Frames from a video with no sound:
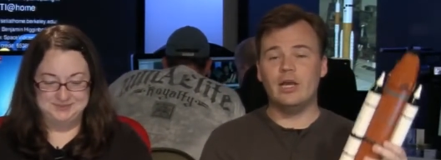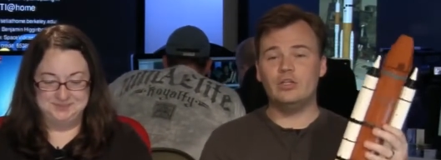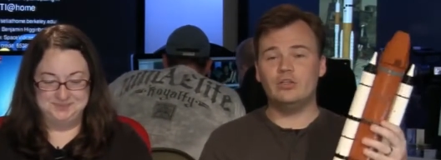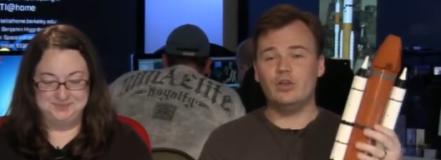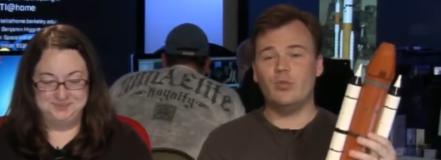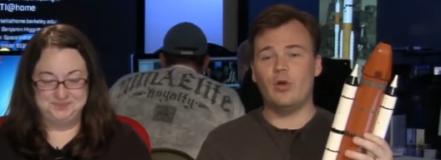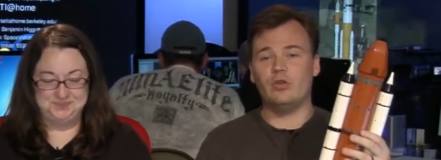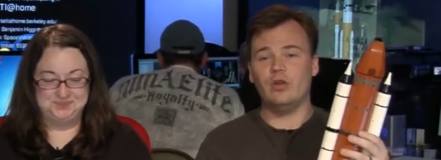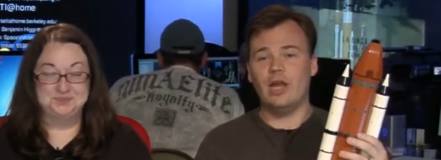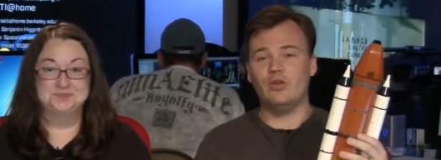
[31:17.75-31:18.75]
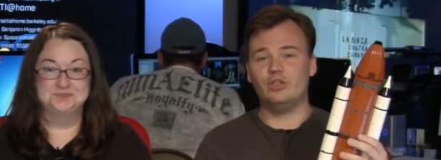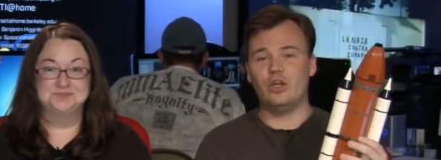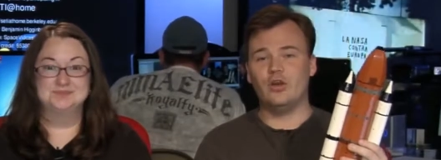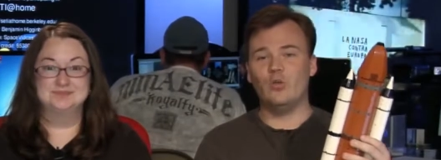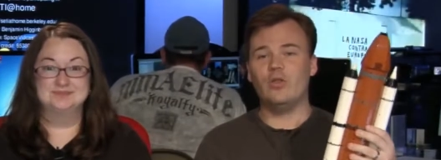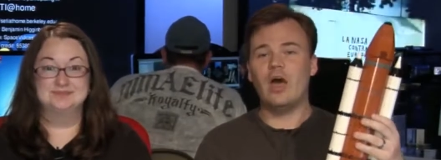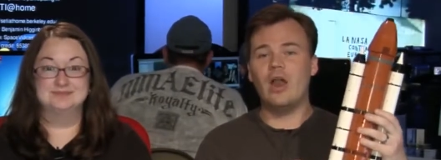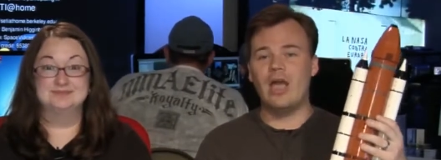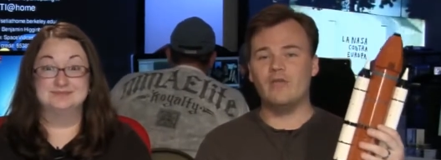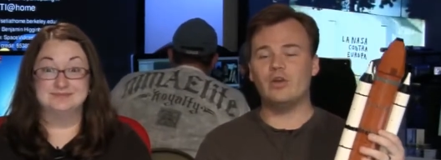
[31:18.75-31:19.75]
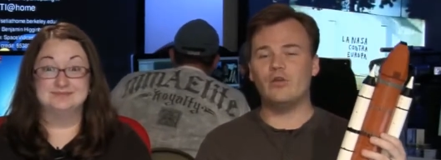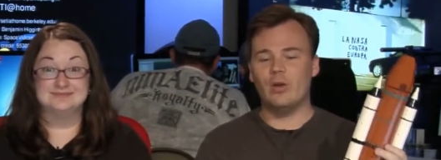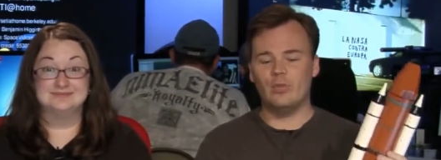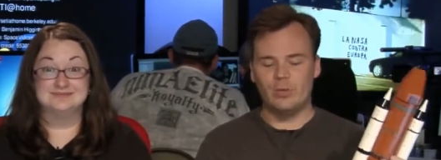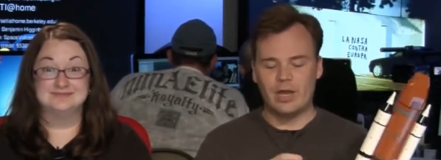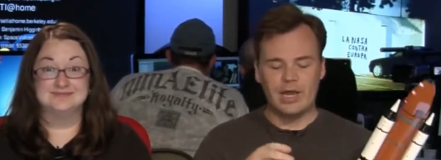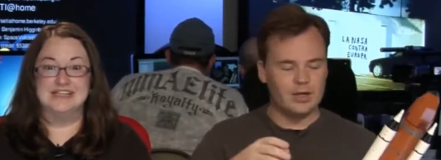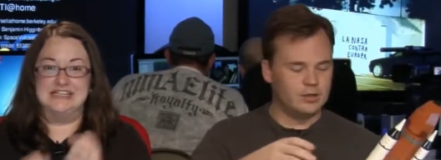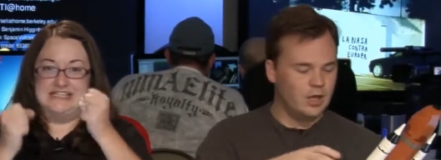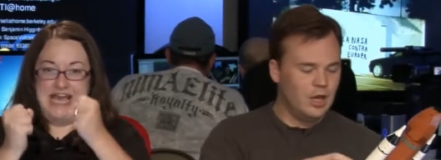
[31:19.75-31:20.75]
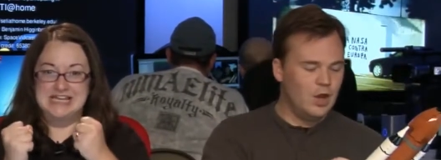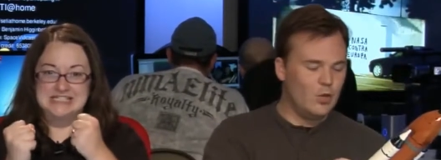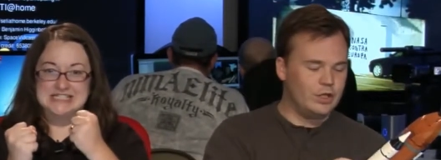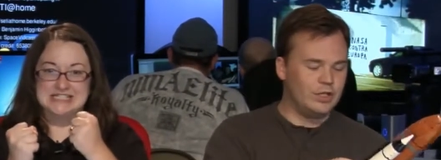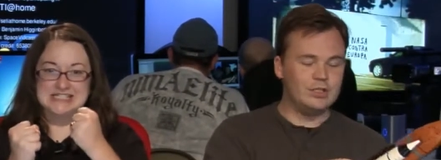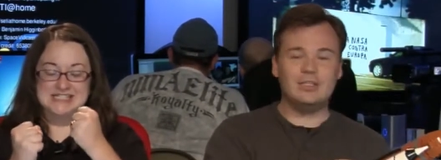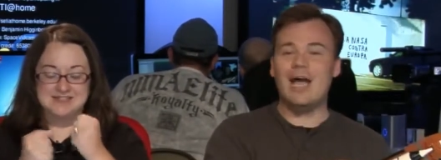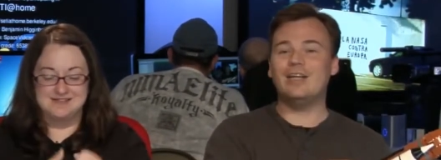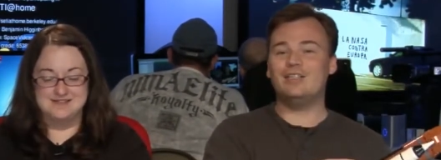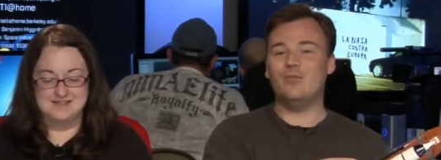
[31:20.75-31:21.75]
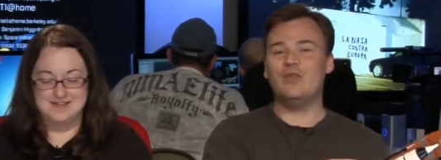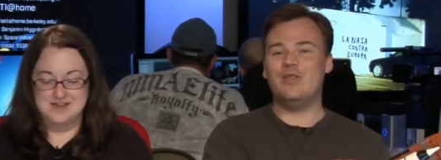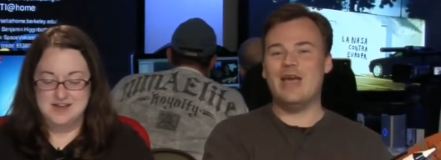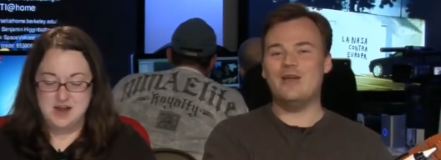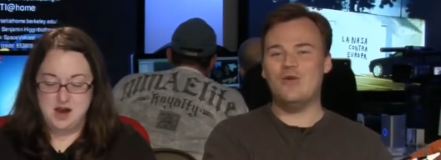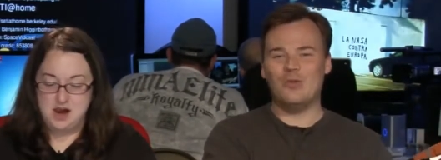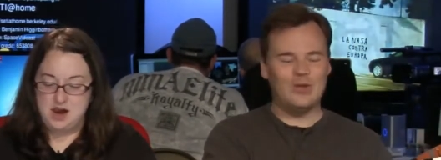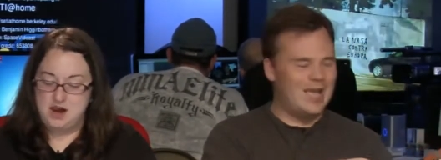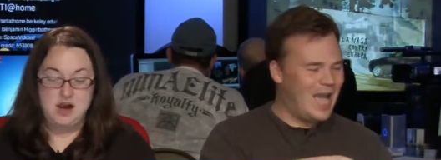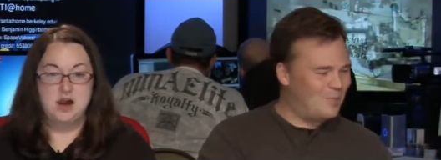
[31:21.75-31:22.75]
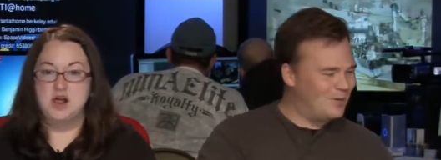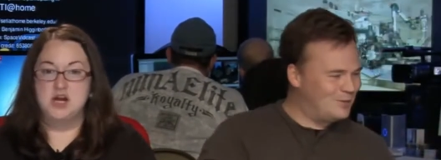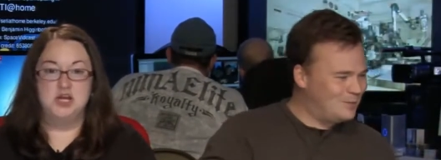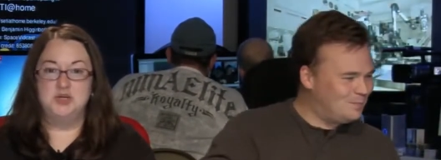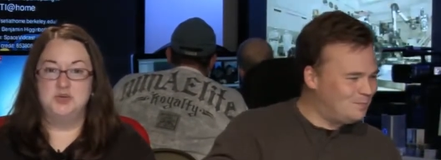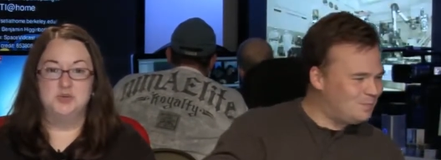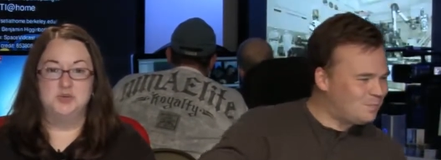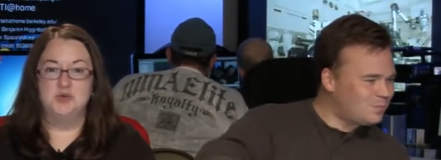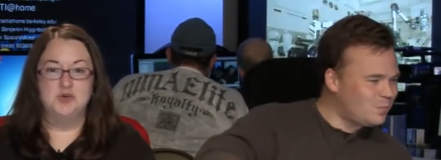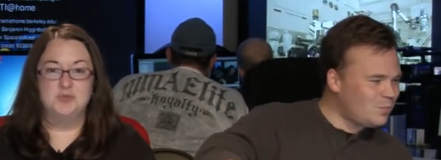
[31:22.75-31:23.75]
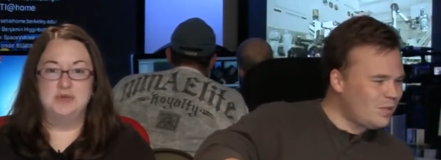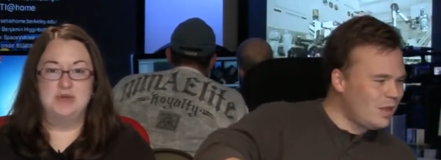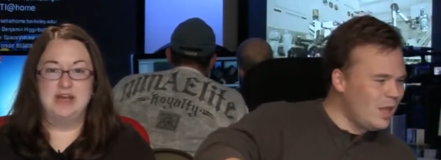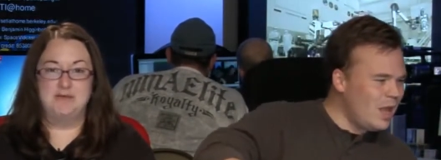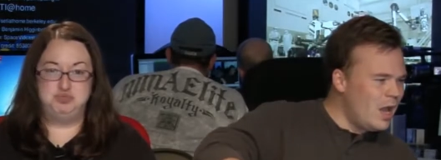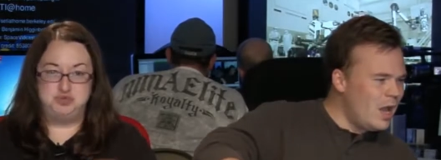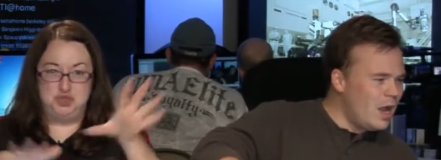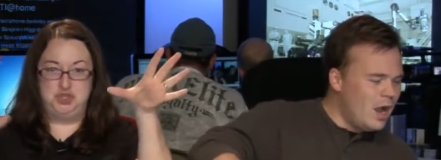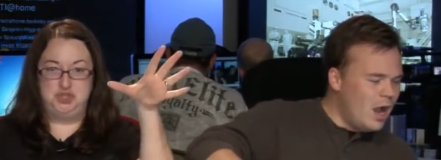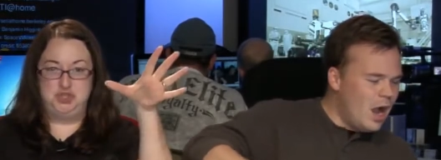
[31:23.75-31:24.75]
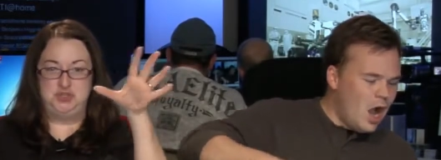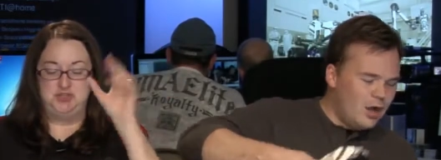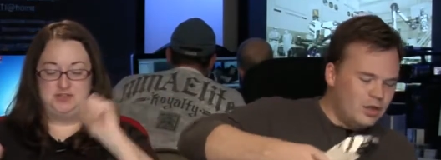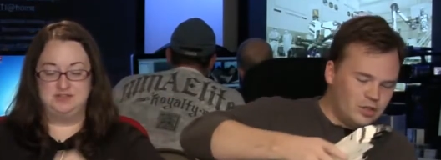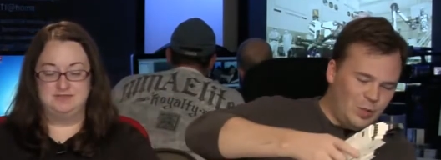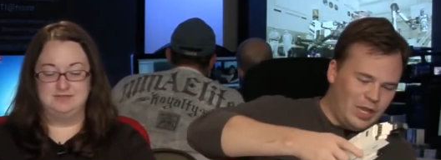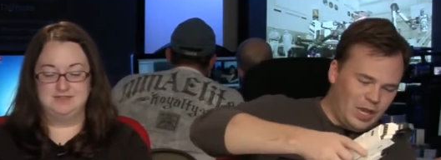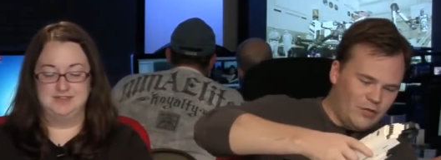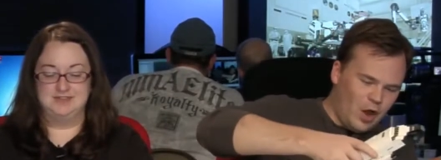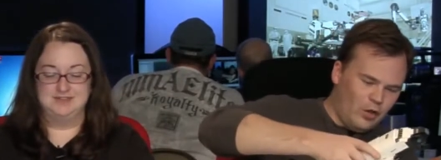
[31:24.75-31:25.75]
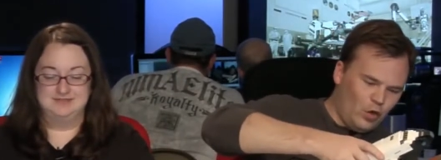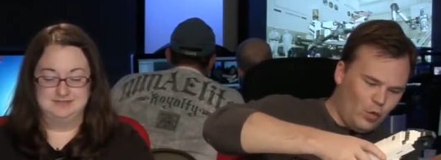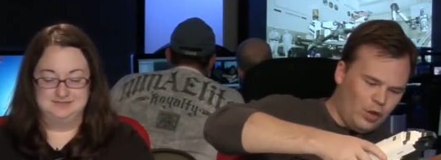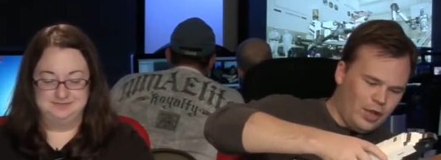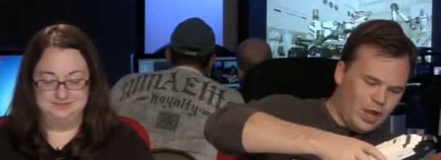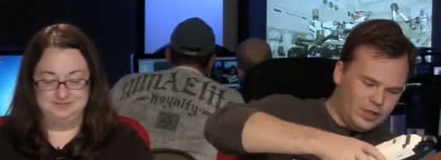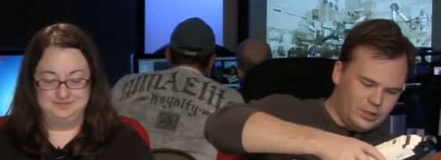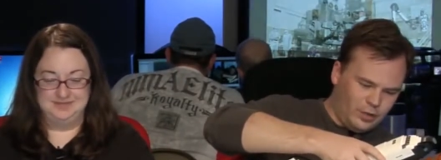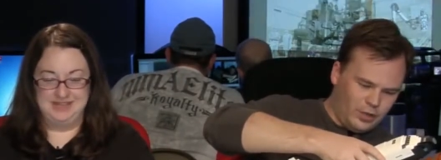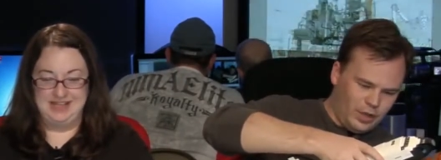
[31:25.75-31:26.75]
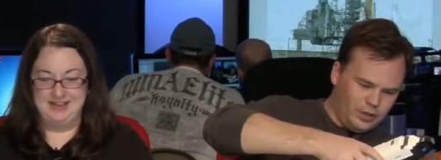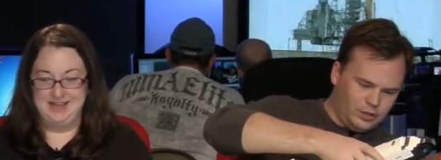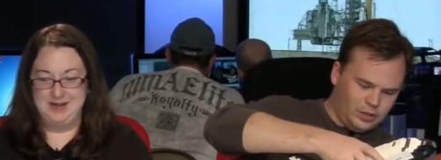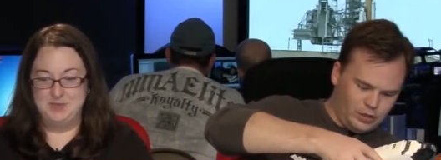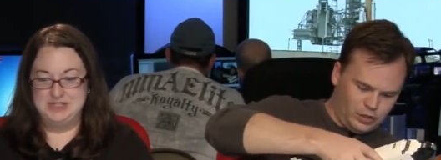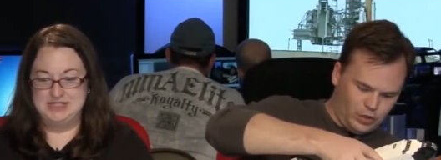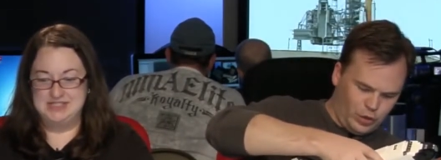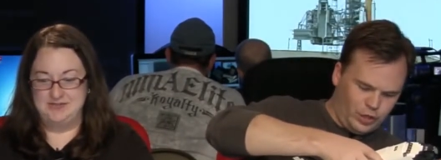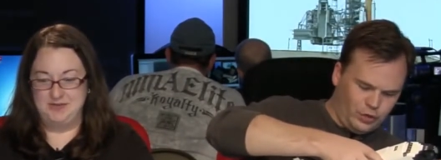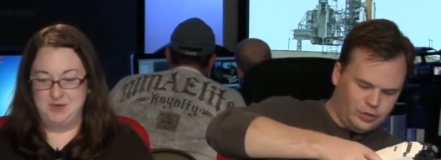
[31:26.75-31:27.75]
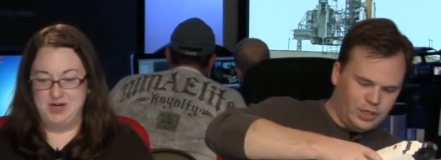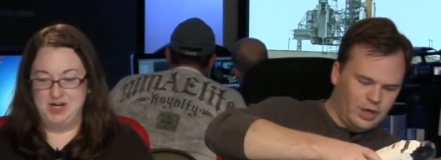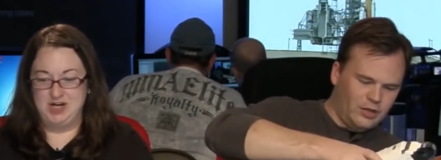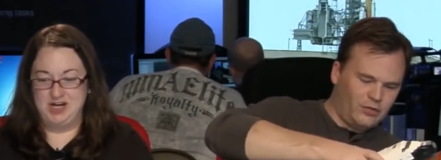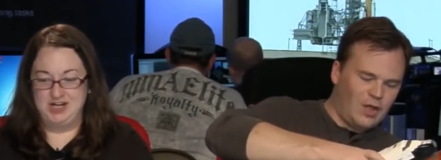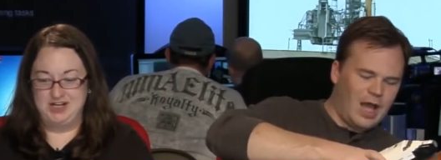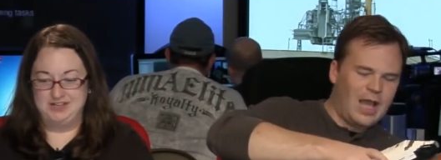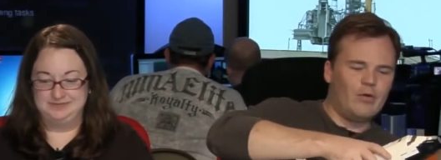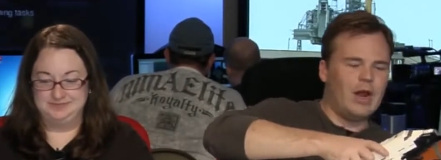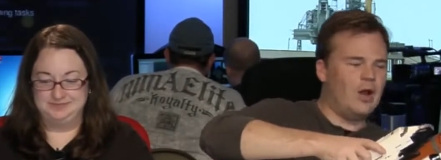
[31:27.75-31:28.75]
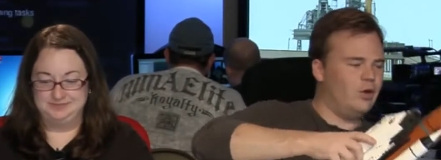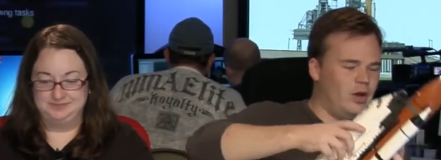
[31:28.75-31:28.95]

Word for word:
Speaker 1: I just took apart the Lego shuttle without having it crumble in my hands, which is not something that normally happens.
Speaker 2: No, normally we have.
Speaker 1: Speaking of other really awesome things, Lego the Soyuz did a fly around